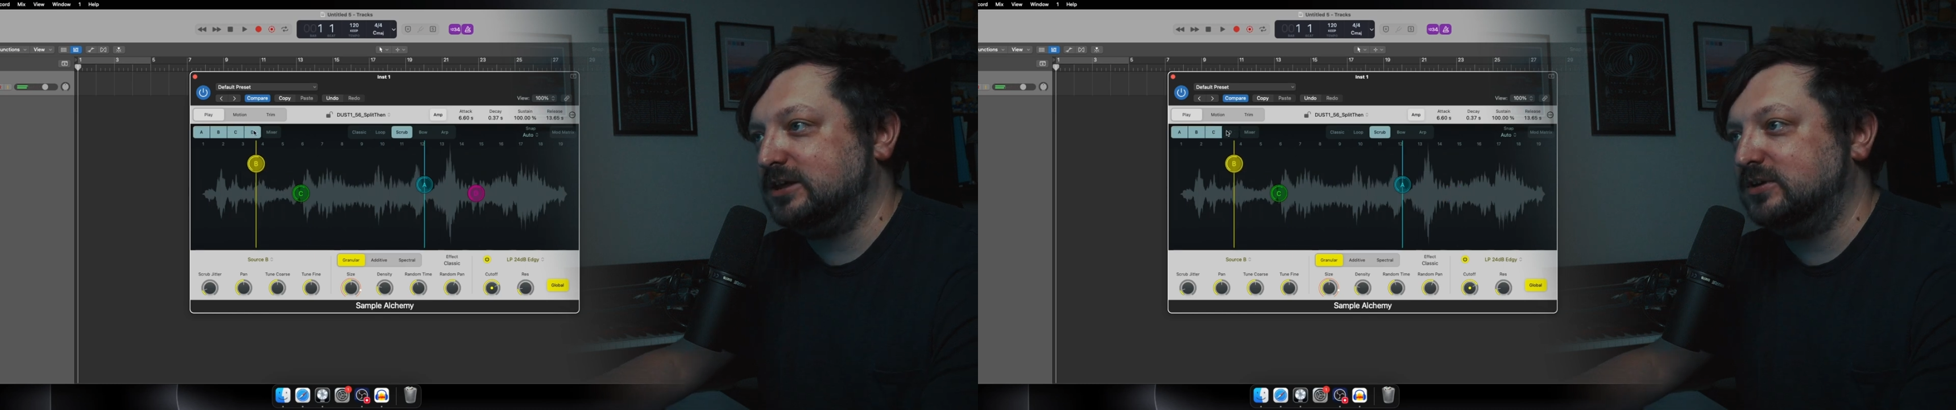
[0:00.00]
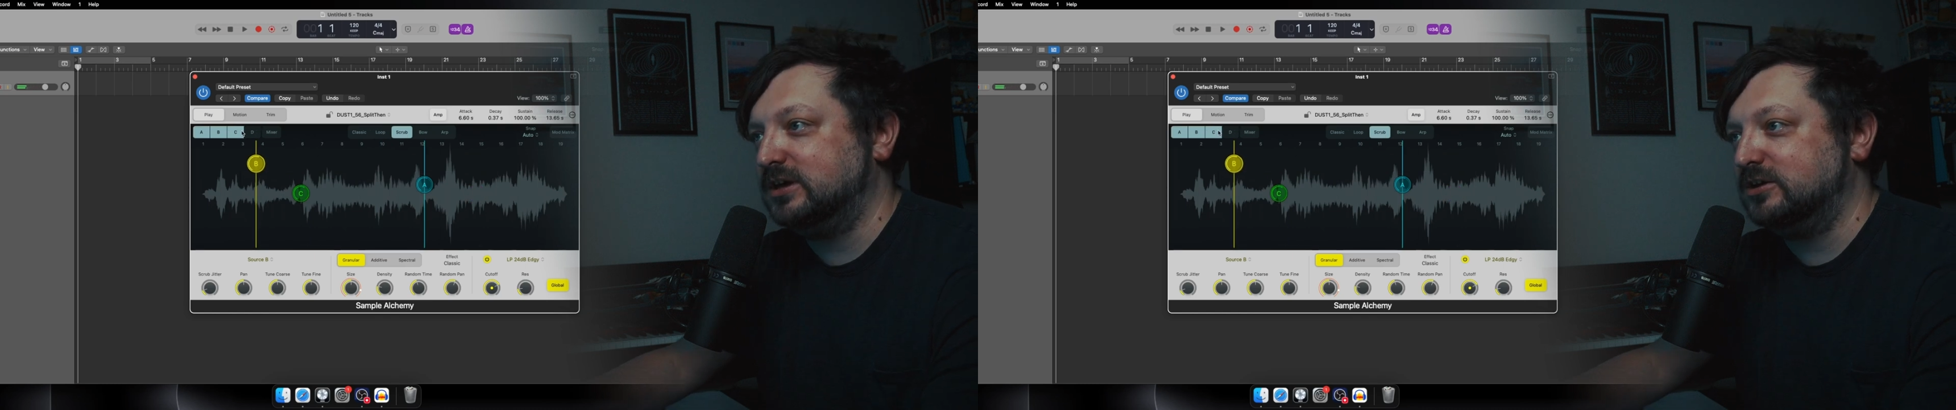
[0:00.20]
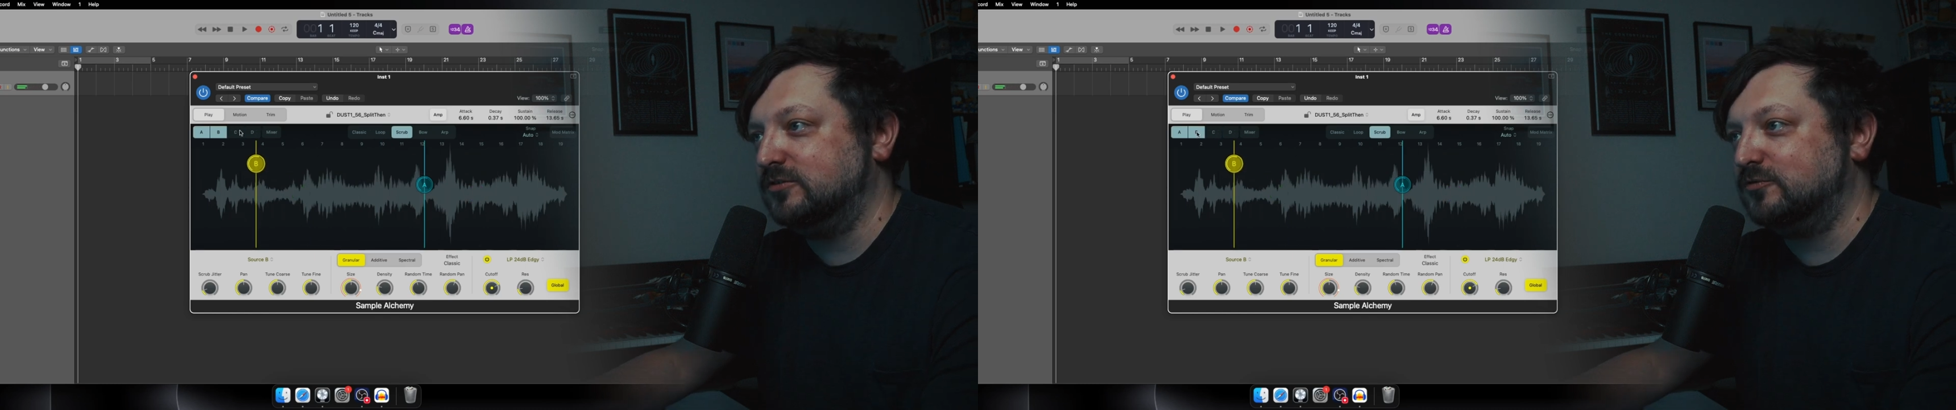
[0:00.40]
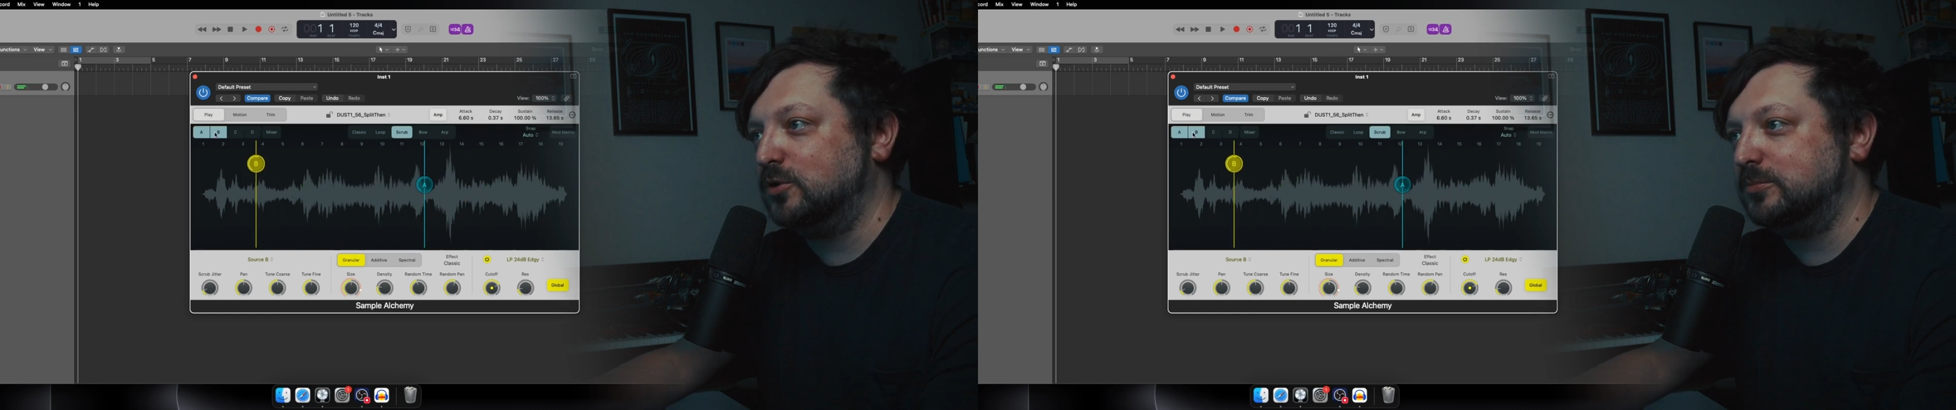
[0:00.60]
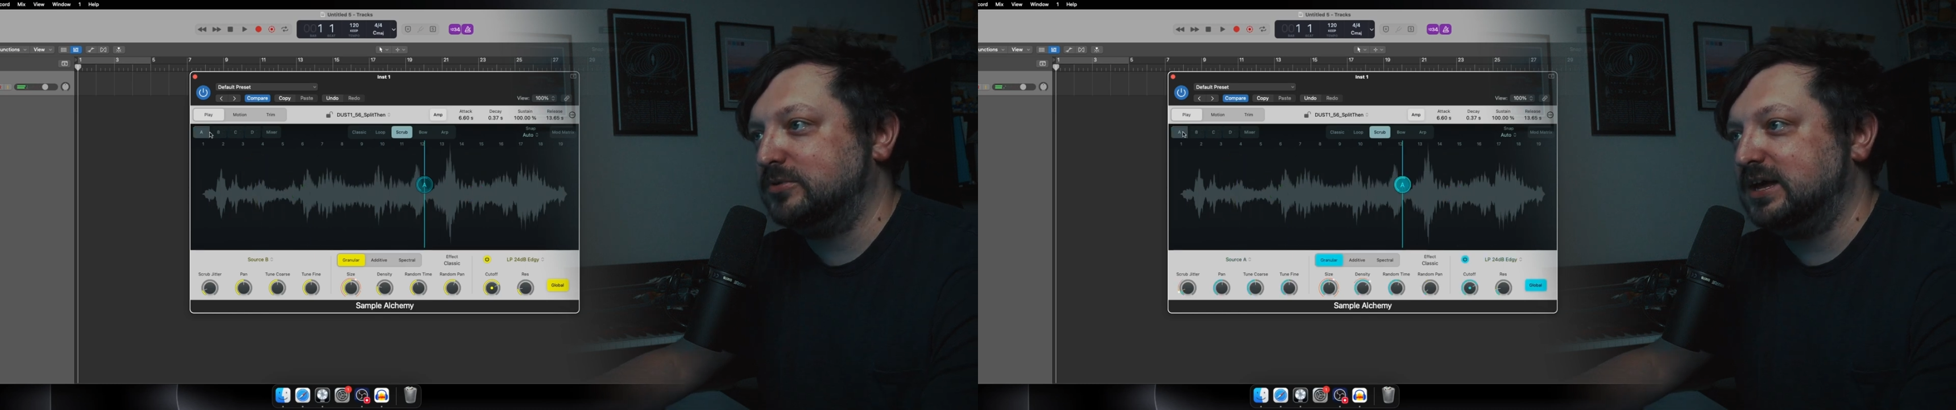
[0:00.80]
you get your
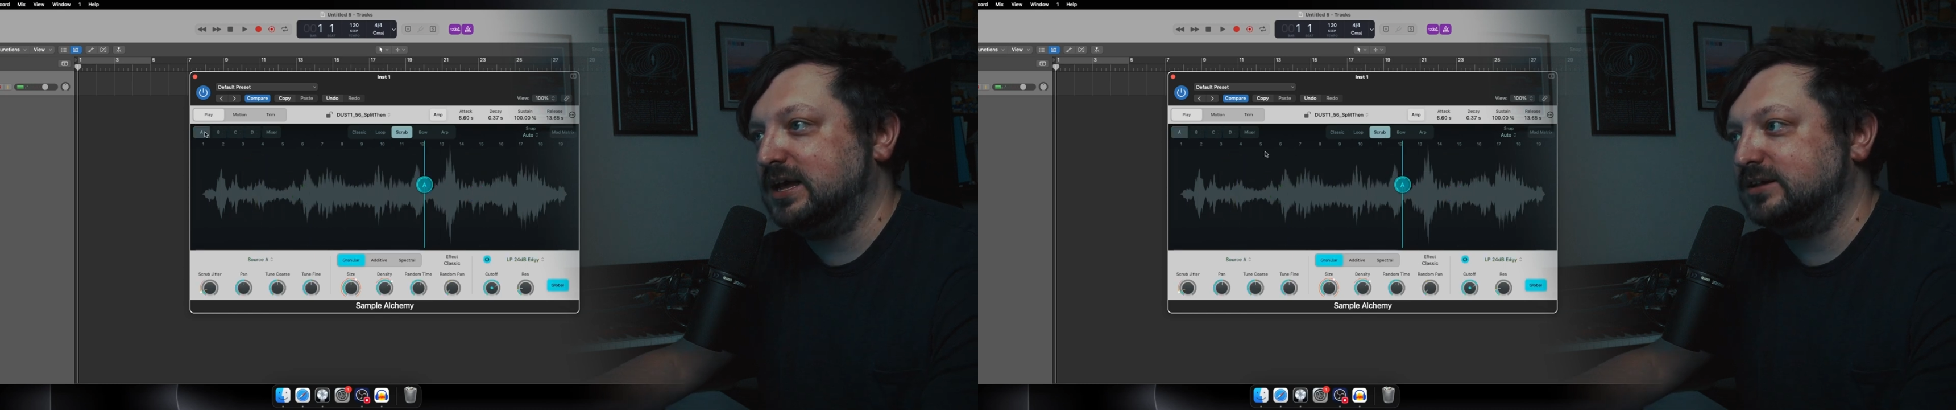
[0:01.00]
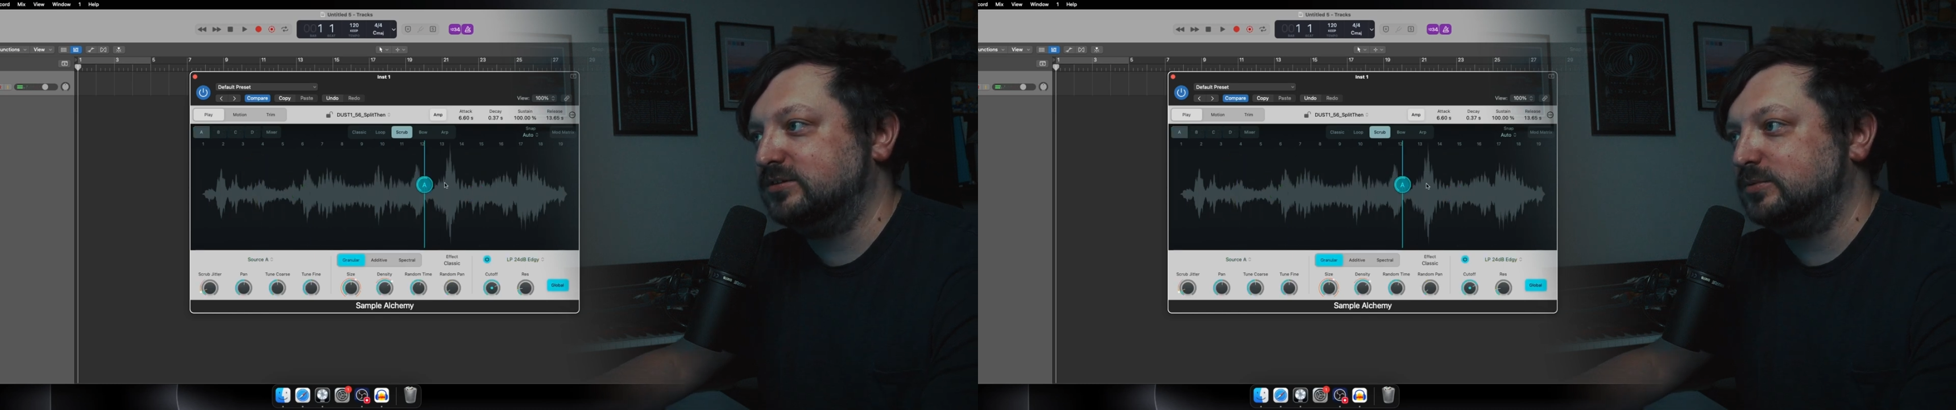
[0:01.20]
4 playheads.